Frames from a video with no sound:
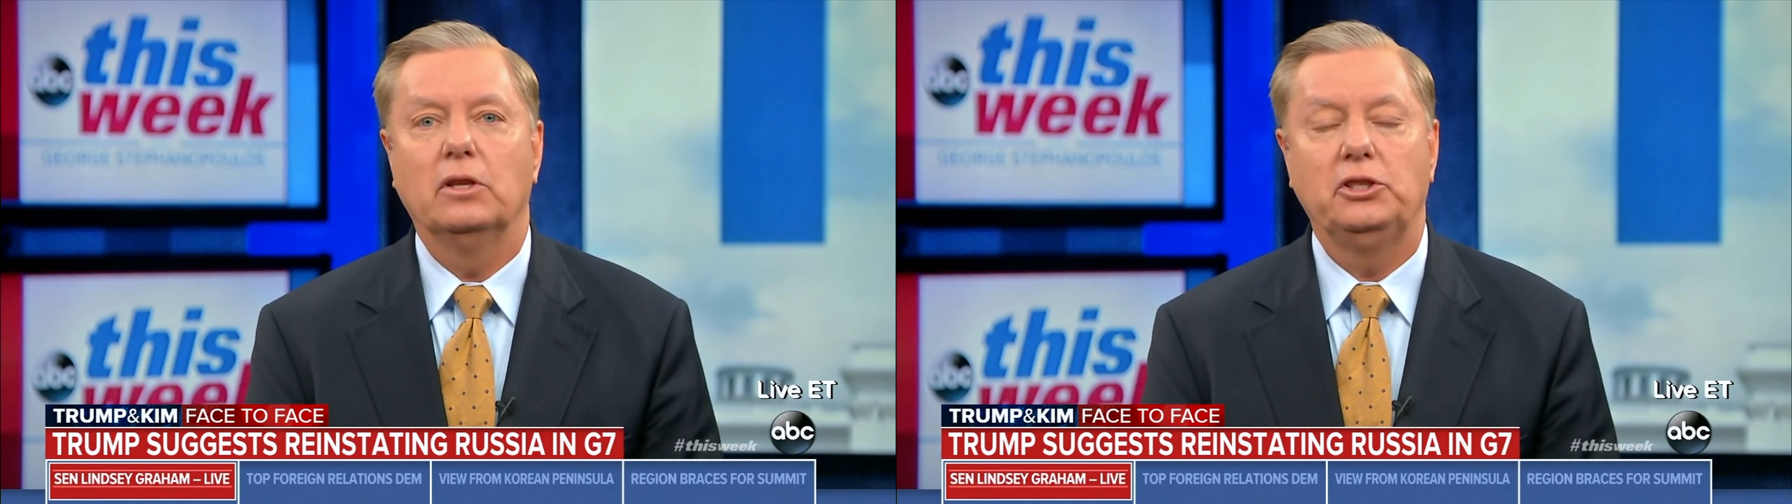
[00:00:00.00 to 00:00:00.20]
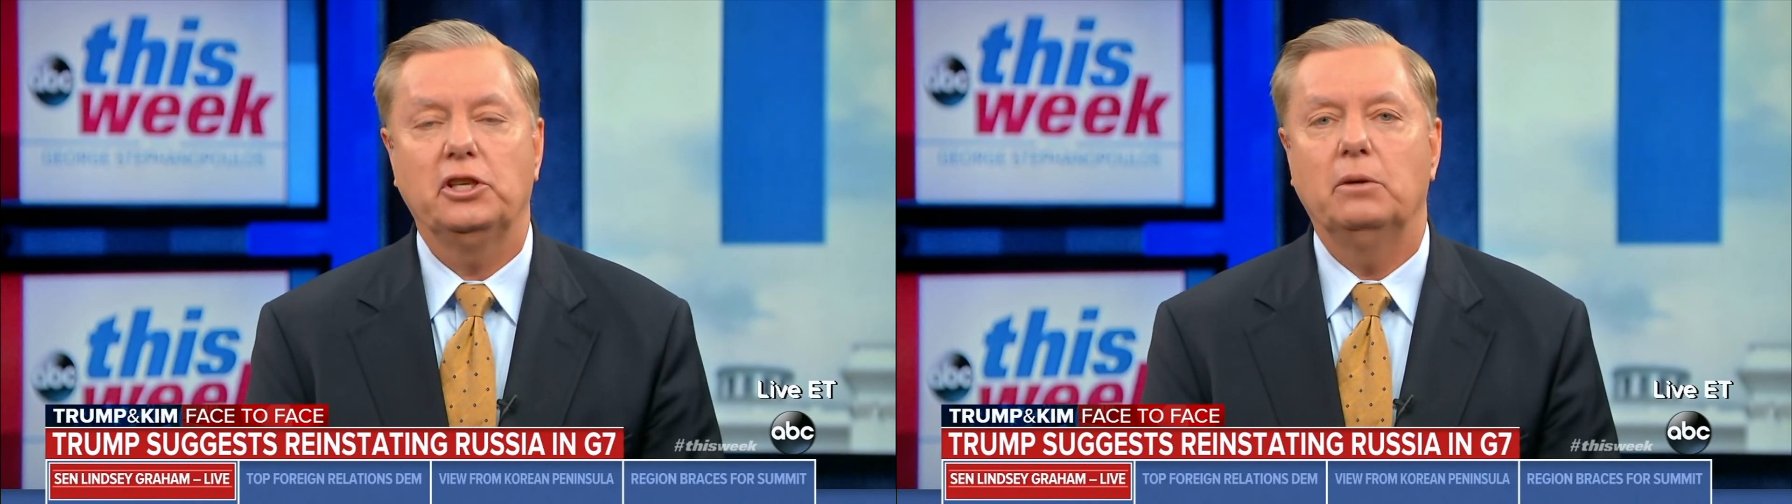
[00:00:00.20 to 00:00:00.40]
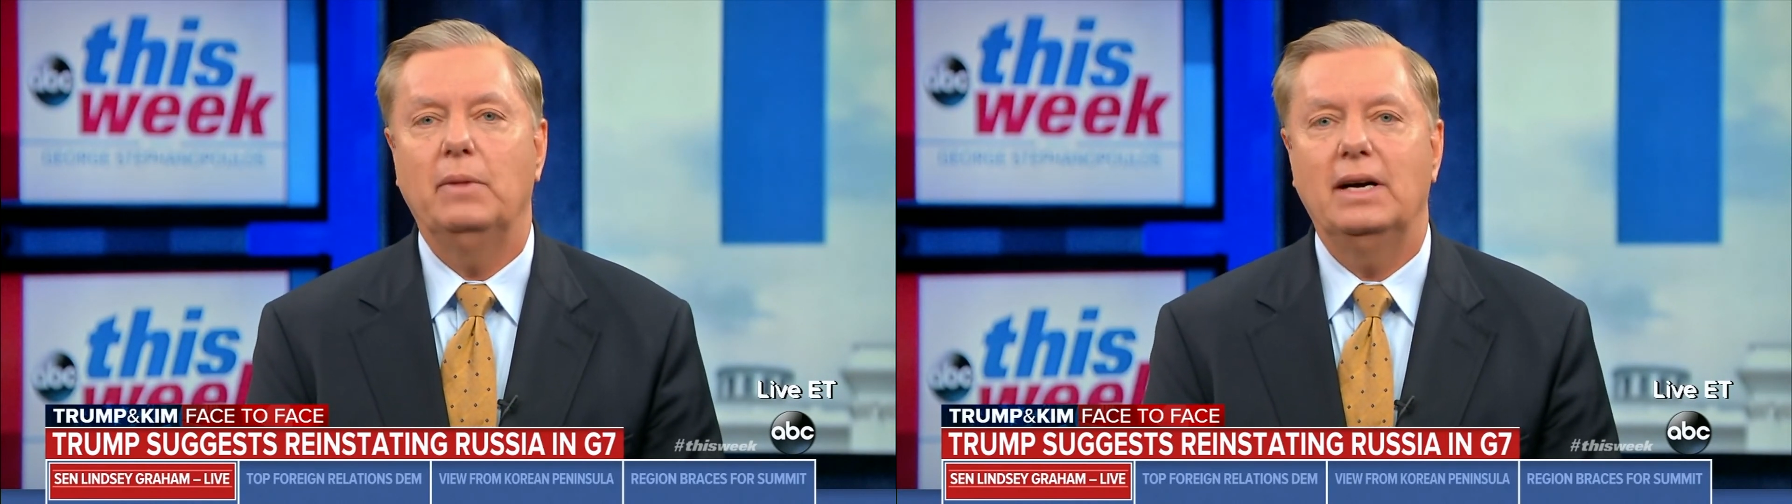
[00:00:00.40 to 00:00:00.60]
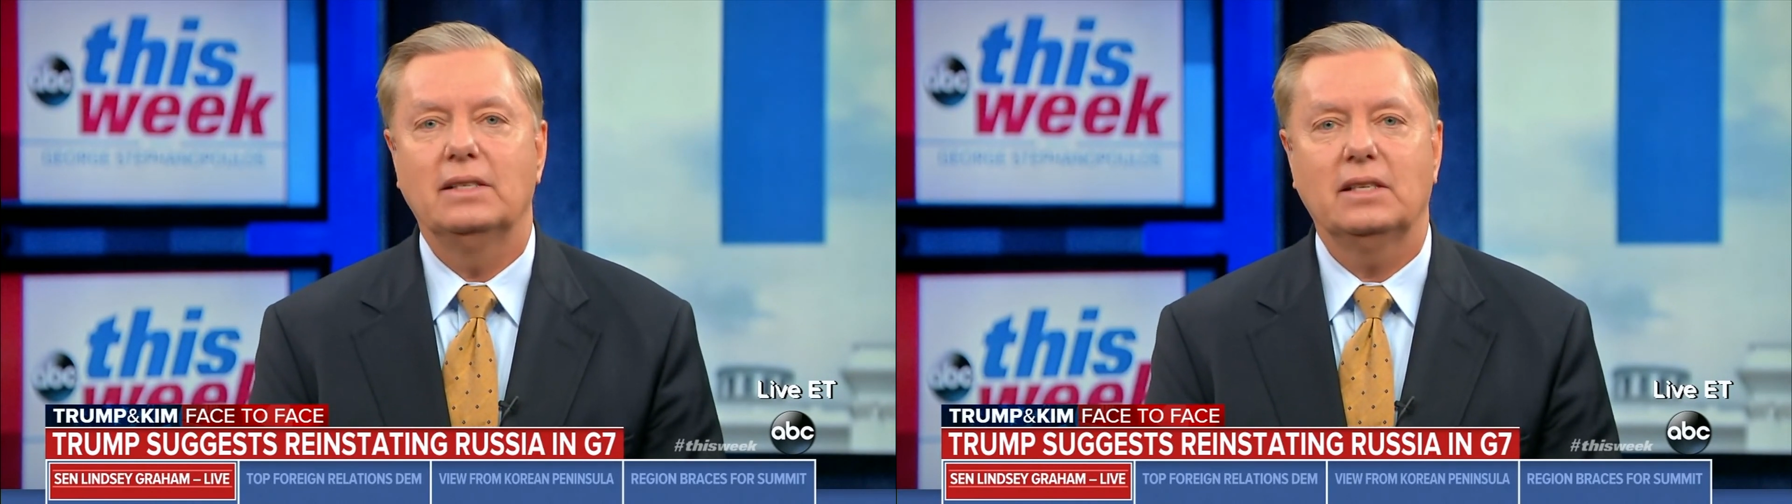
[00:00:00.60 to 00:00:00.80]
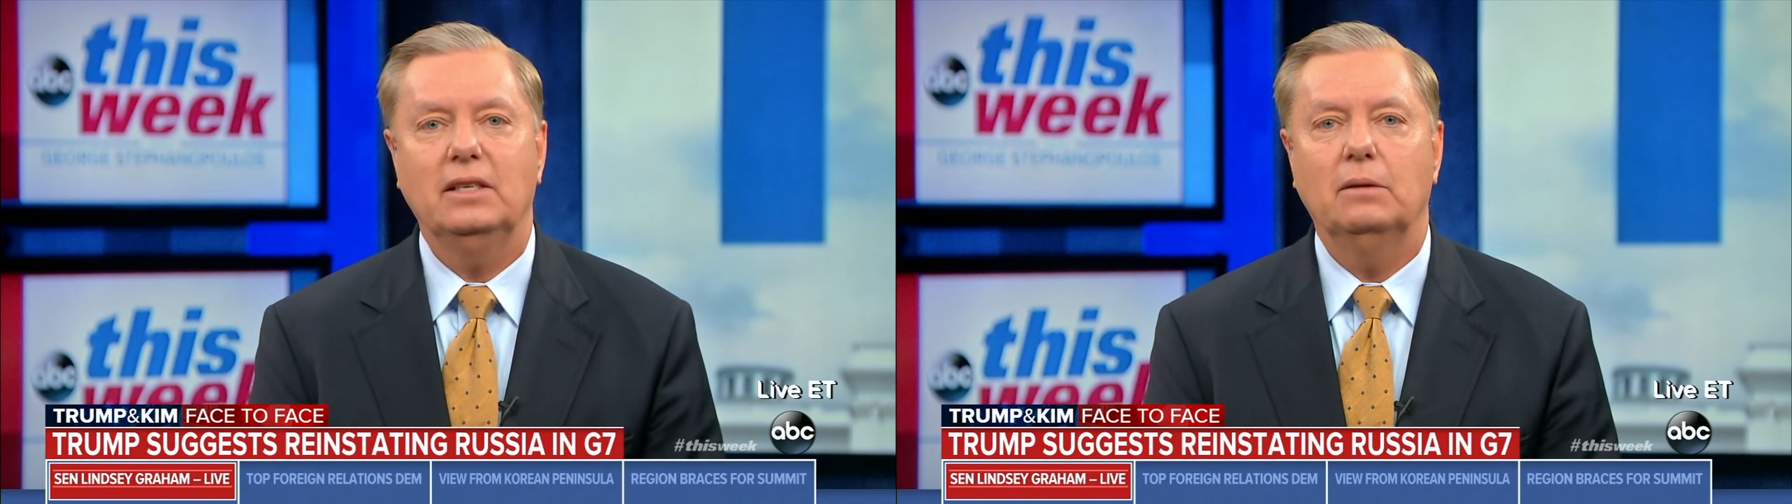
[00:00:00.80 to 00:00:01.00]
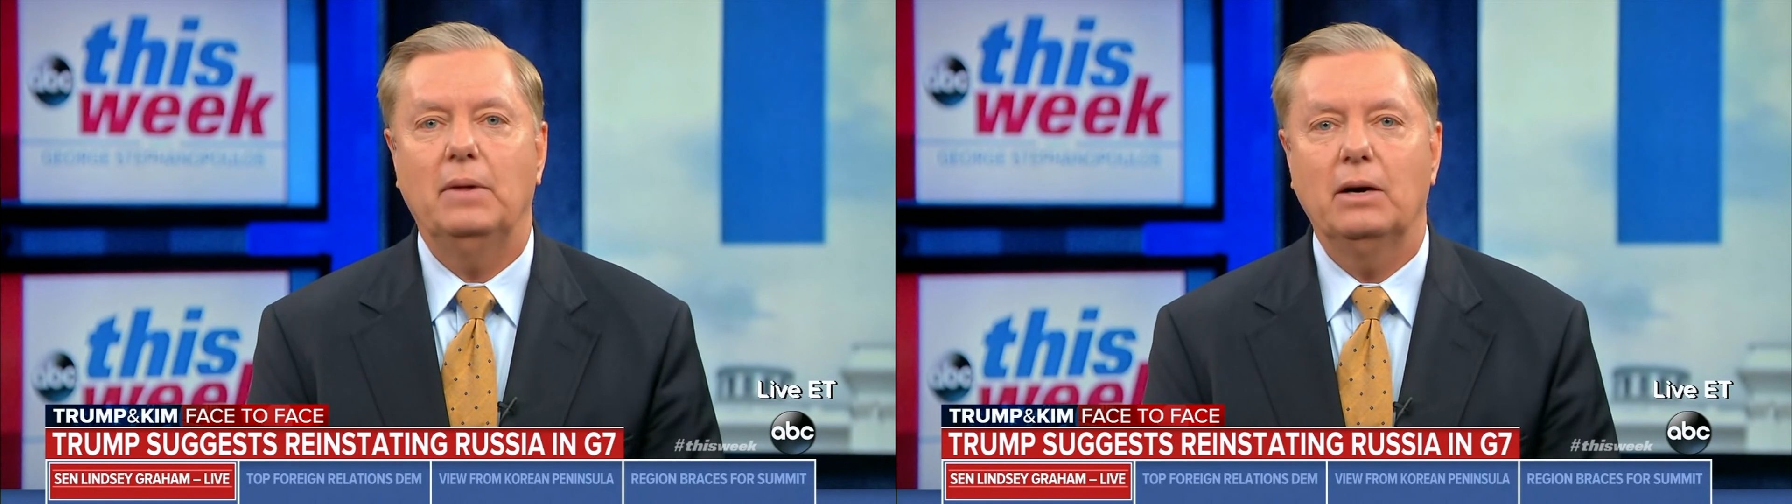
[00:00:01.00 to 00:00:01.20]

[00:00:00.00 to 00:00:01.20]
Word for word: legitimize him.